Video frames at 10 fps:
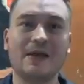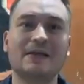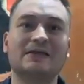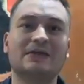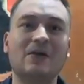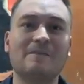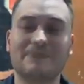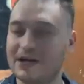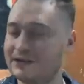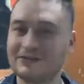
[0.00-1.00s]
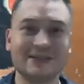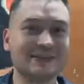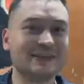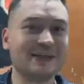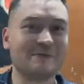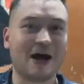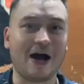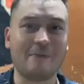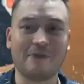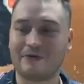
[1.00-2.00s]
So, as you can see,
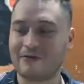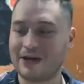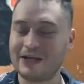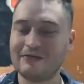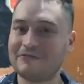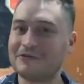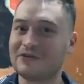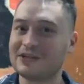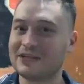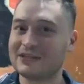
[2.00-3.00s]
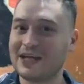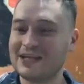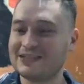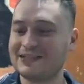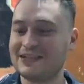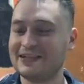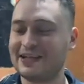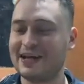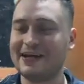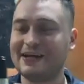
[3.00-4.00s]
I'm ready for the tasting,
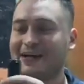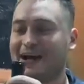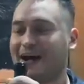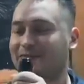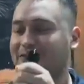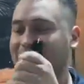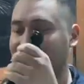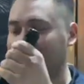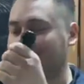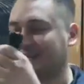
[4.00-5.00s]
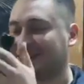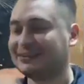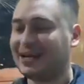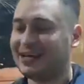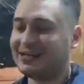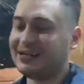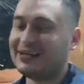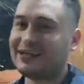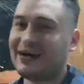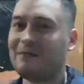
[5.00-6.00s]
and I'm so excited
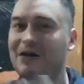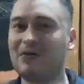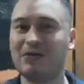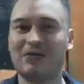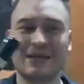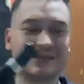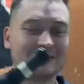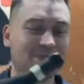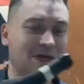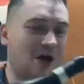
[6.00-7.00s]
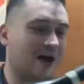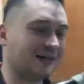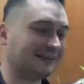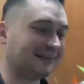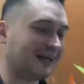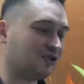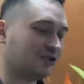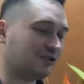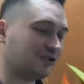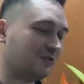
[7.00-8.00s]
about this because I
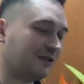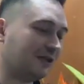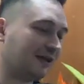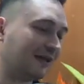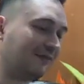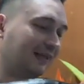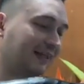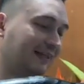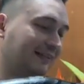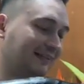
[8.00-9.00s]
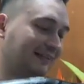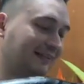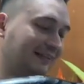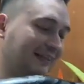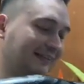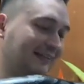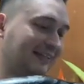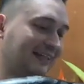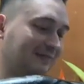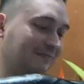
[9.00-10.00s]
just saw in the label that this is
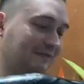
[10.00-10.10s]
16%